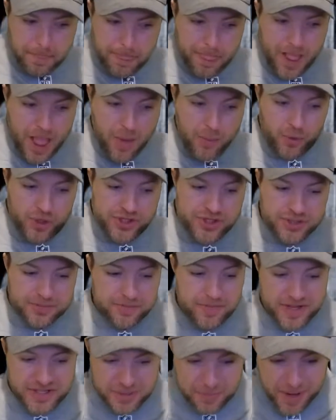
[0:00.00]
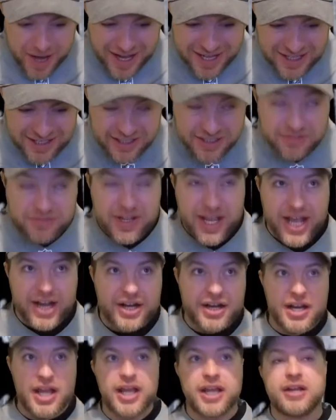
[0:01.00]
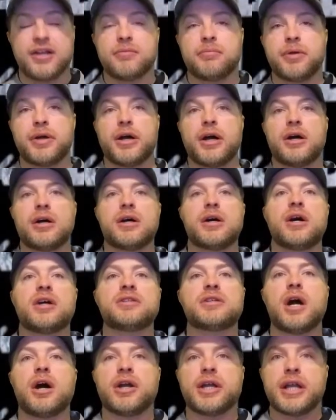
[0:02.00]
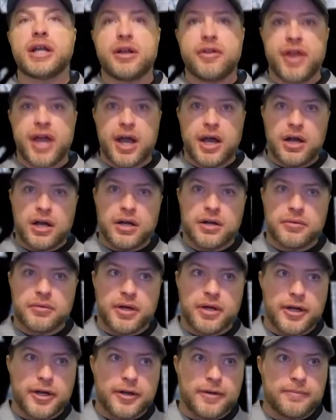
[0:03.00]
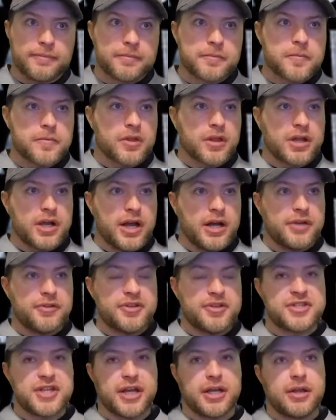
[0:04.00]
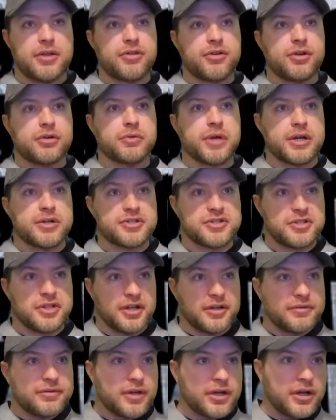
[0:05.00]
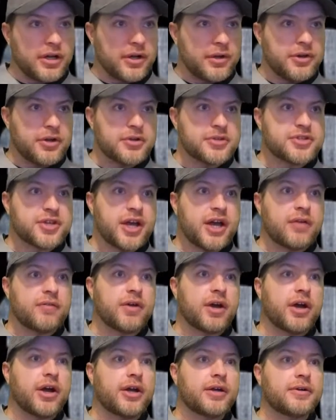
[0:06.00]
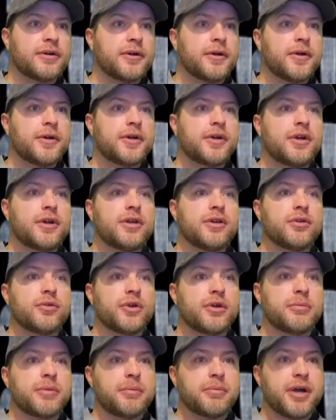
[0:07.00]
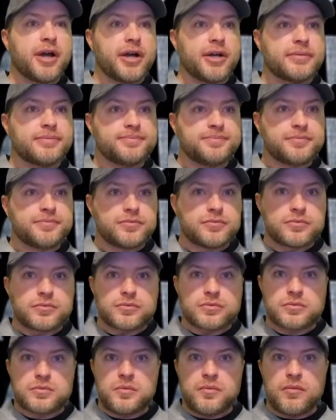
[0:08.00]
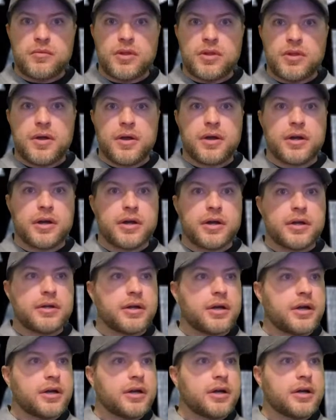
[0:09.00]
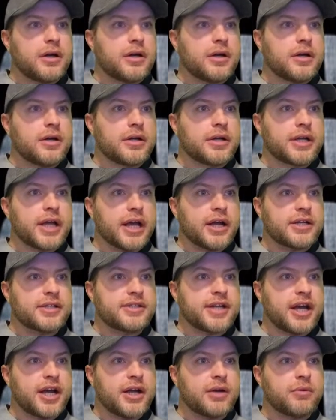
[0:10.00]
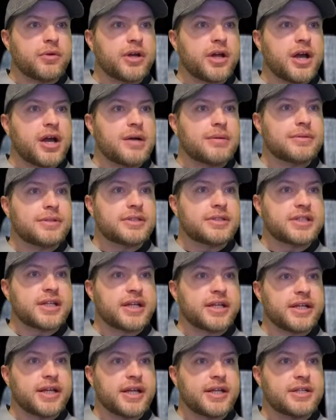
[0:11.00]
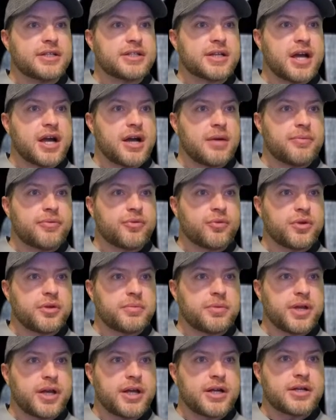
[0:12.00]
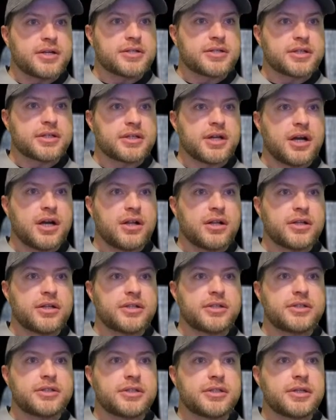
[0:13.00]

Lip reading: which is a positive and a negative, but I'll get into that on kind of the second, third round stuff notes I have. All right, you're reading my mind. All right, Gary Terry, what up? He said getting top 3 players in college.